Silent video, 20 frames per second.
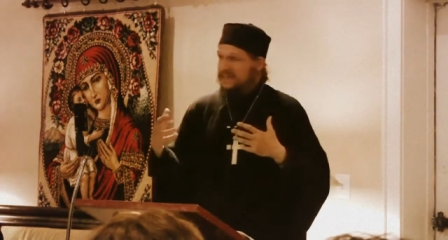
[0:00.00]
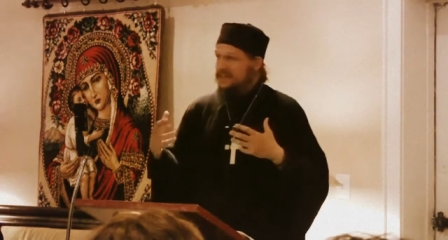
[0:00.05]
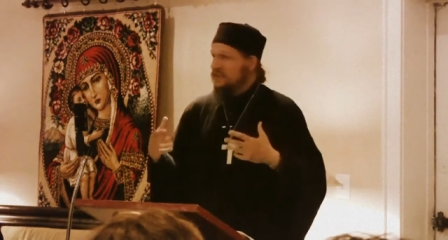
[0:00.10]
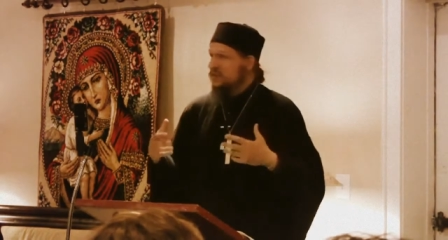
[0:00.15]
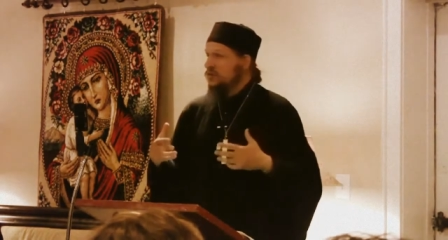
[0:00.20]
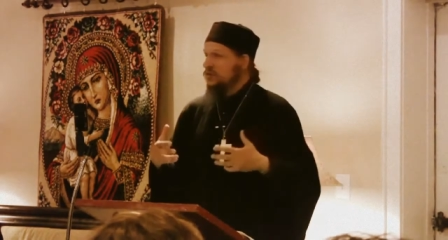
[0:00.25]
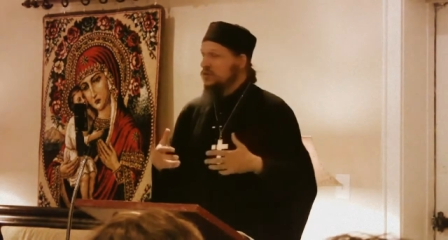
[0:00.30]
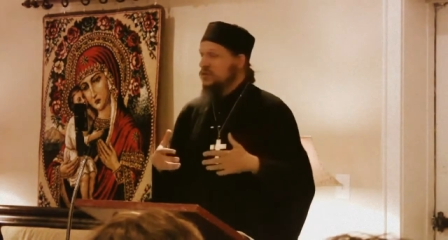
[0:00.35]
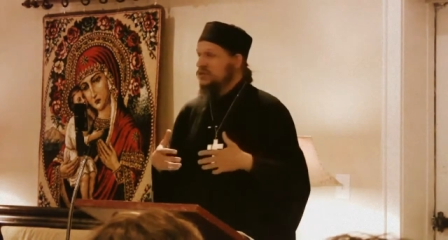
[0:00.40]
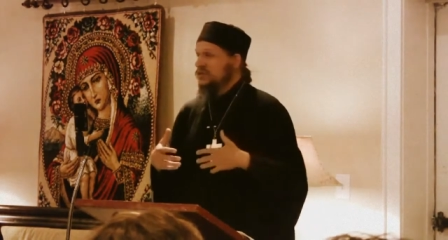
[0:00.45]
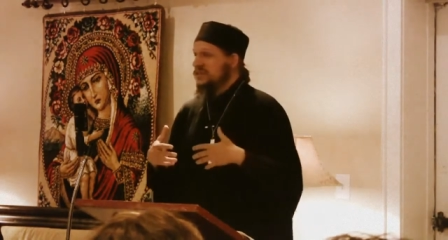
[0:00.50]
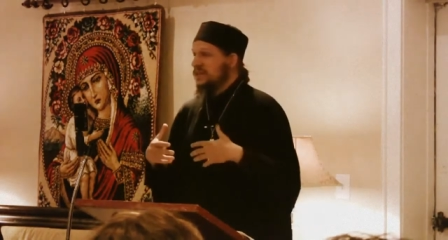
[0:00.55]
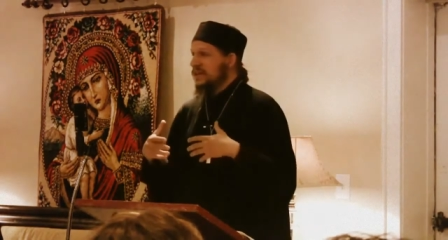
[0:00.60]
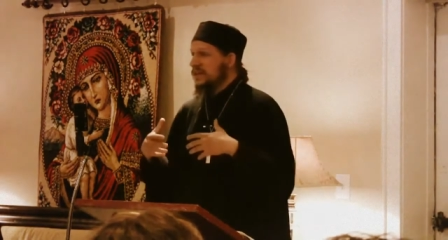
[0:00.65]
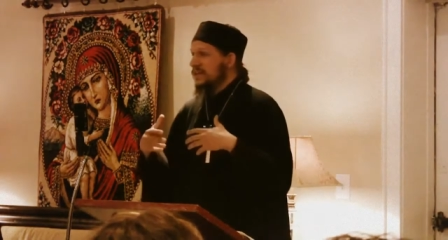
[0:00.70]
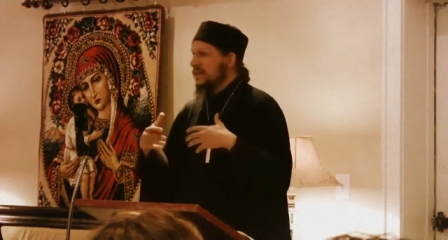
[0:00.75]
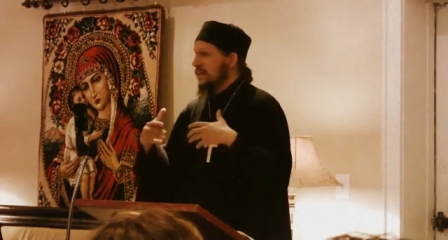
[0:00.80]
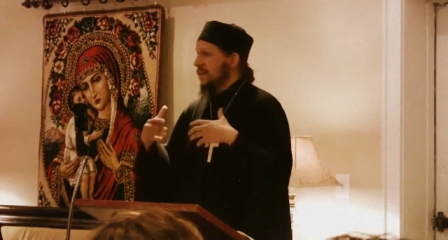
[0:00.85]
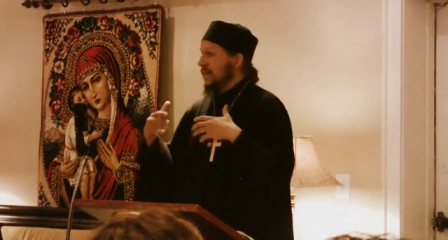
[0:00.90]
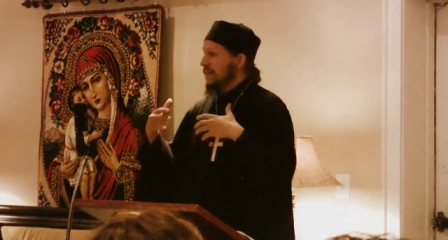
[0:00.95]
In other words,
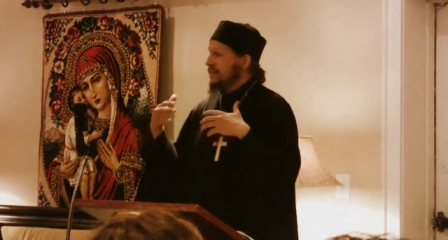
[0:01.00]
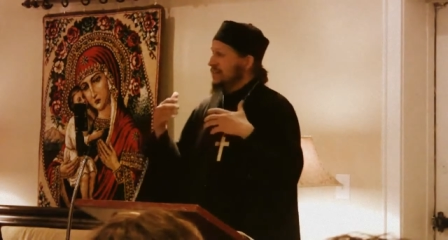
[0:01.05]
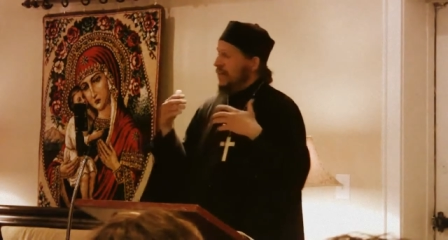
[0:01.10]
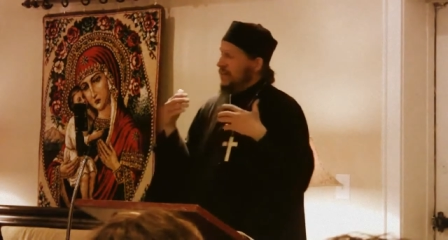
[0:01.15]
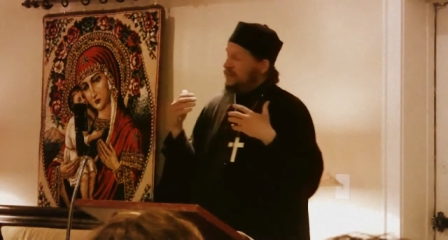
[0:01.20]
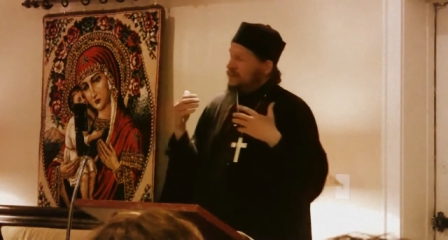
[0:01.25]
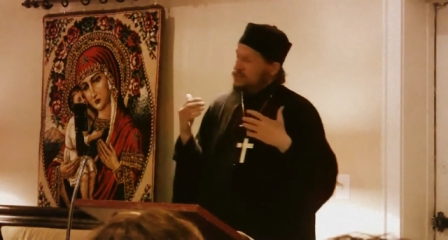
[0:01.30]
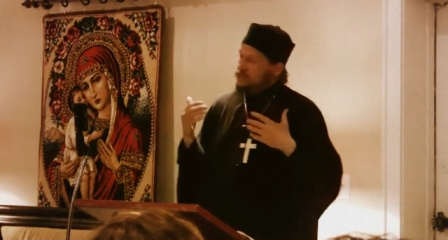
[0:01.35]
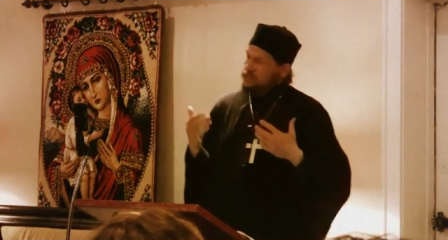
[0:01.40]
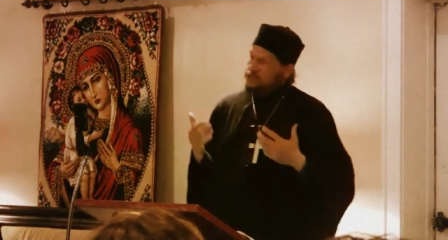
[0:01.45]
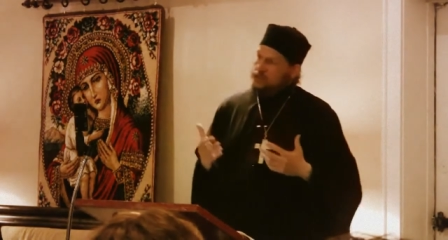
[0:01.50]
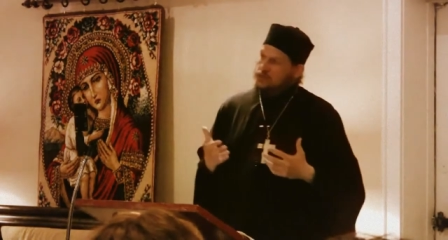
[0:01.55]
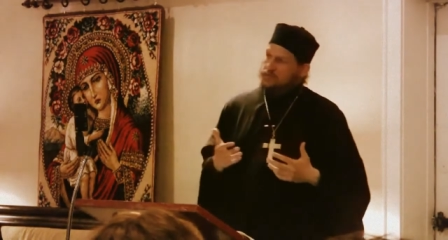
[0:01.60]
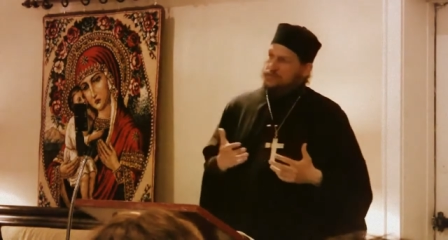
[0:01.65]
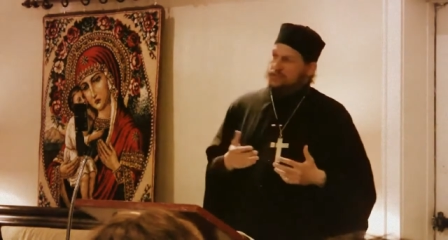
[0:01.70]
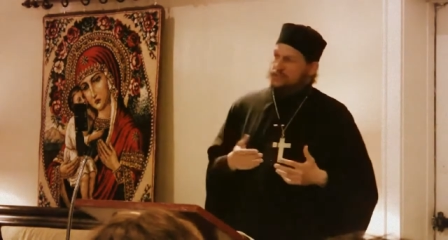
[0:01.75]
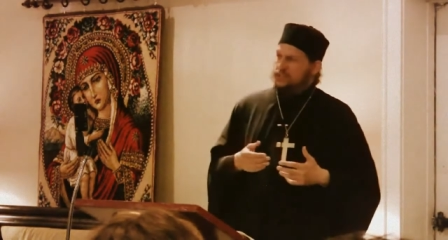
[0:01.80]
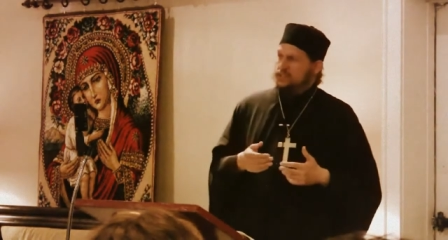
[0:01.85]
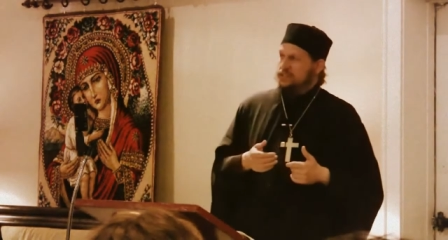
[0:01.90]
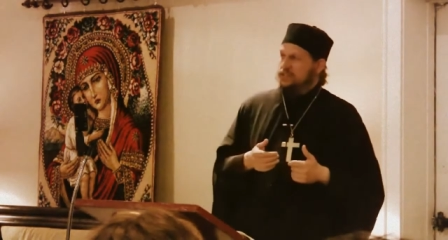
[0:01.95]
they, they had daily
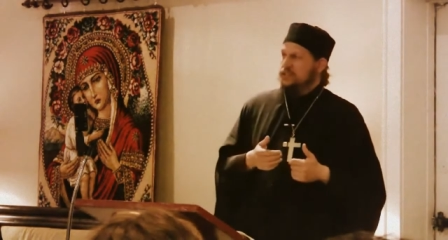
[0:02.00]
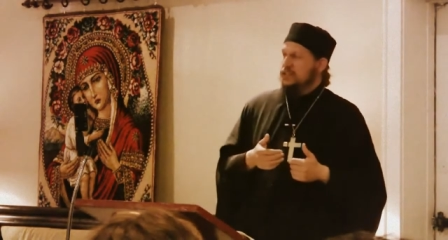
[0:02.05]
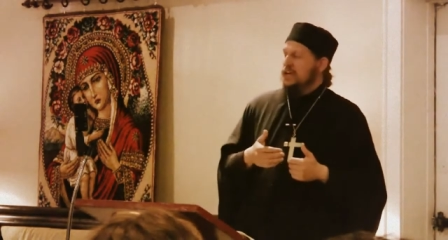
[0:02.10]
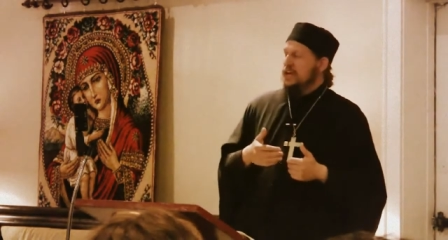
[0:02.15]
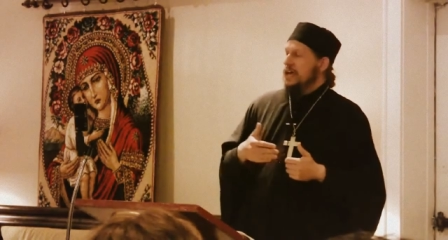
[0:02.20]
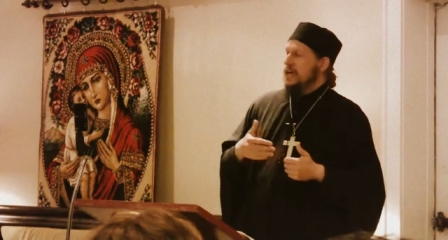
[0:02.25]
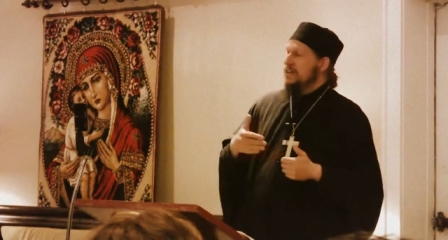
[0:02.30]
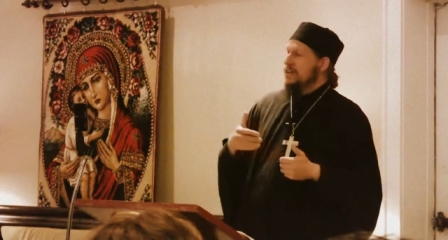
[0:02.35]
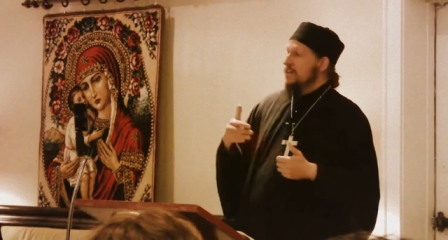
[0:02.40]
services.